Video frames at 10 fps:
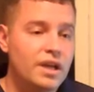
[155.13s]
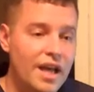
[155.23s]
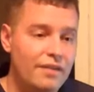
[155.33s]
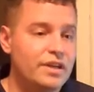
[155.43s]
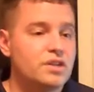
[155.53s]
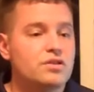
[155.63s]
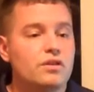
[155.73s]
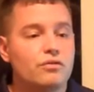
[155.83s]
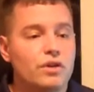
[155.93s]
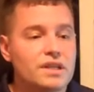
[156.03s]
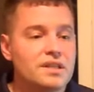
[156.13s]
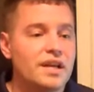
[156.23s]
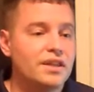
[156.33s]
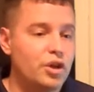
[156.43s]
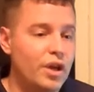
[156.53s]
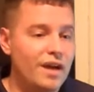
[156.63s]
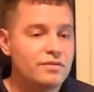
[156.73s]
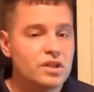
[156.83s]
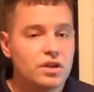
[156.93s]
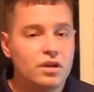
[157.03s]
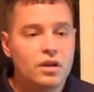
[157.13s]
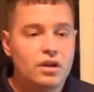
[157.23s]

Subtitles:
having a server on site that you have to